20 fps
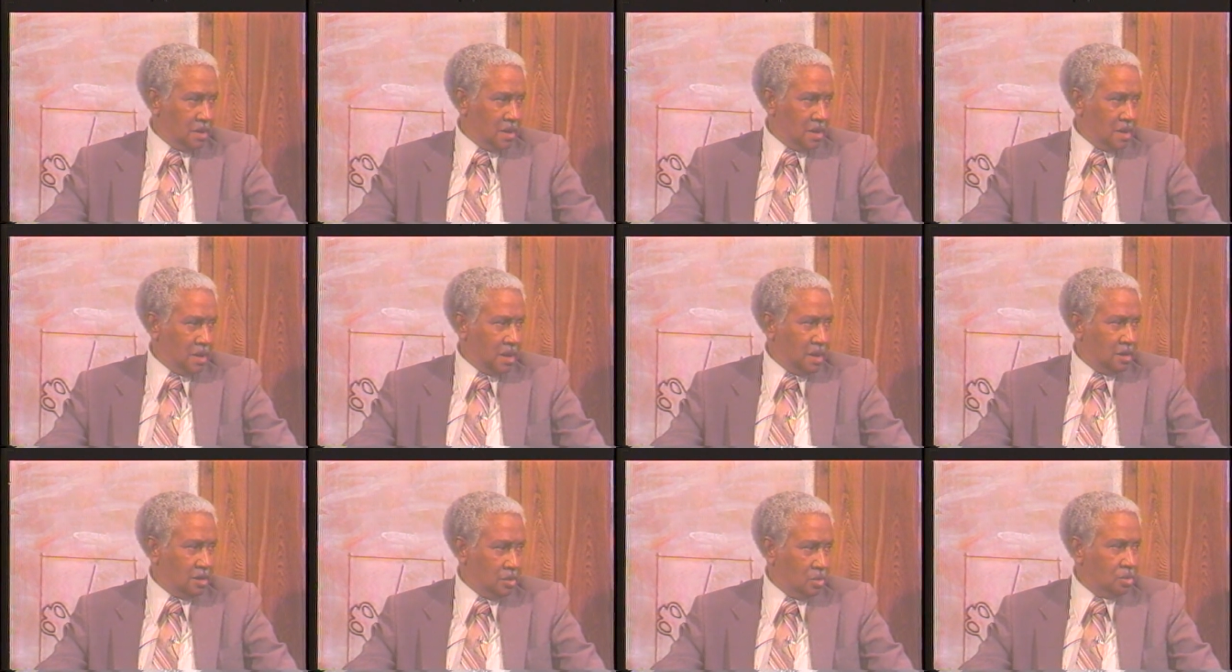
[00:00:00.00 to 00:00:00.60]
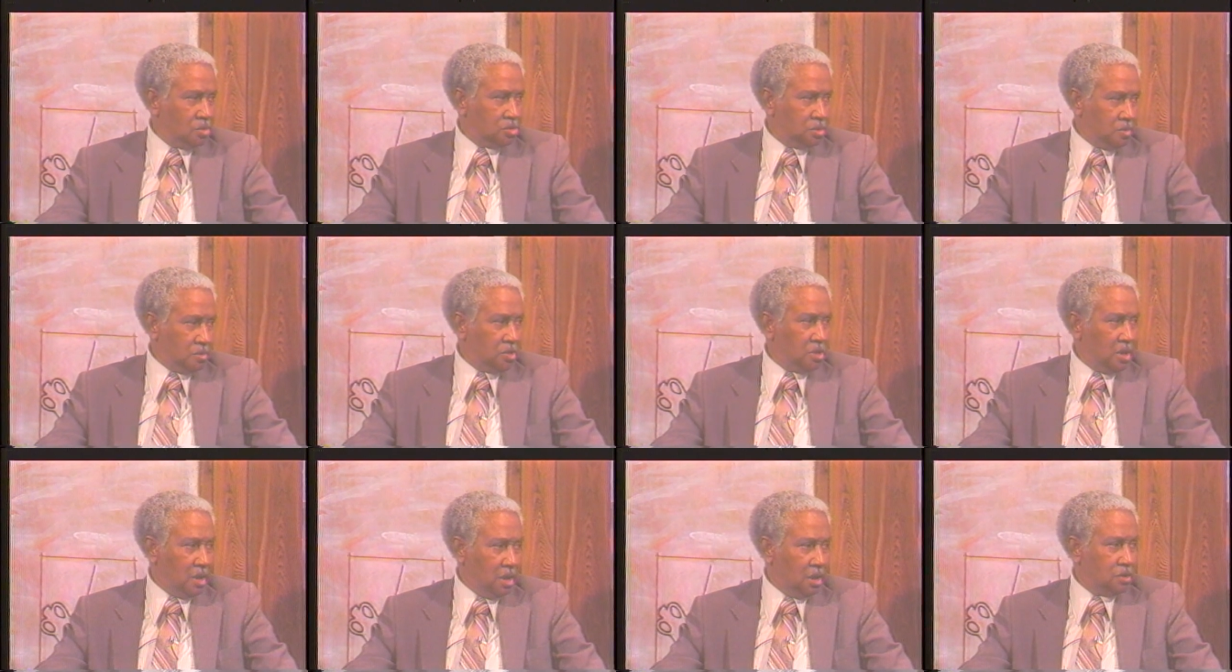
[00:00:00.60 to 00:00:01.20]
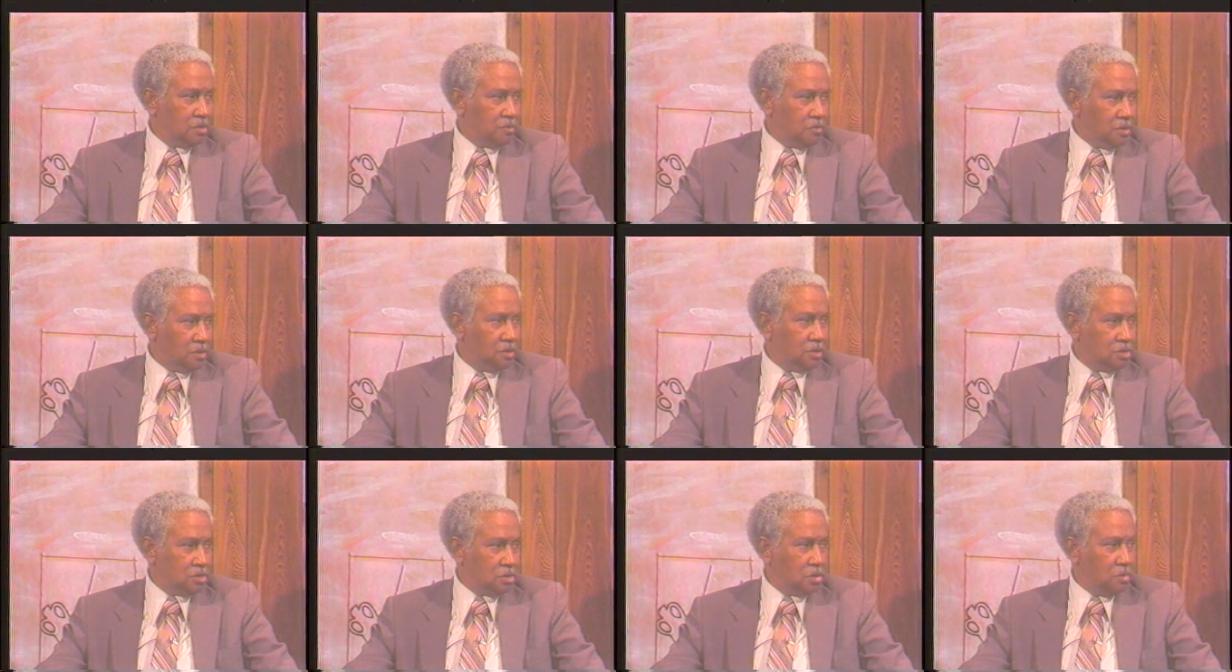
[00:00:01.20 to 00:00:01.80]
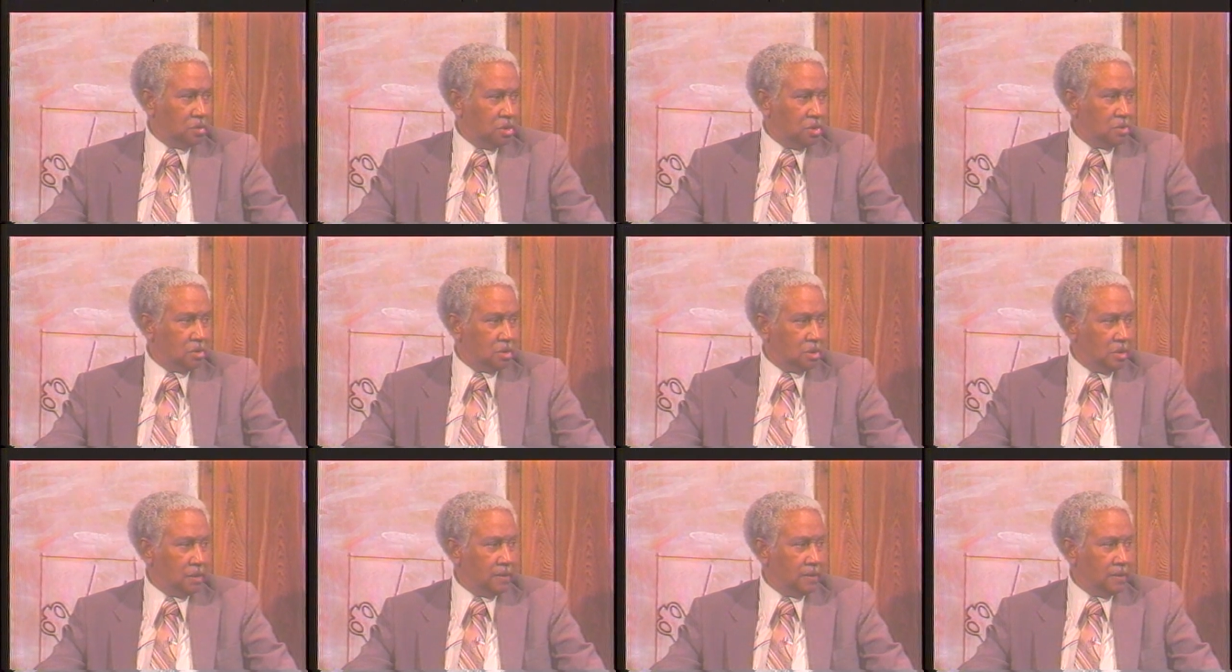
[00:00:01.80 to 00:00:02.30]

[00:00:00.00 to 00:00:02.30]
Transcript: and do some things for this community.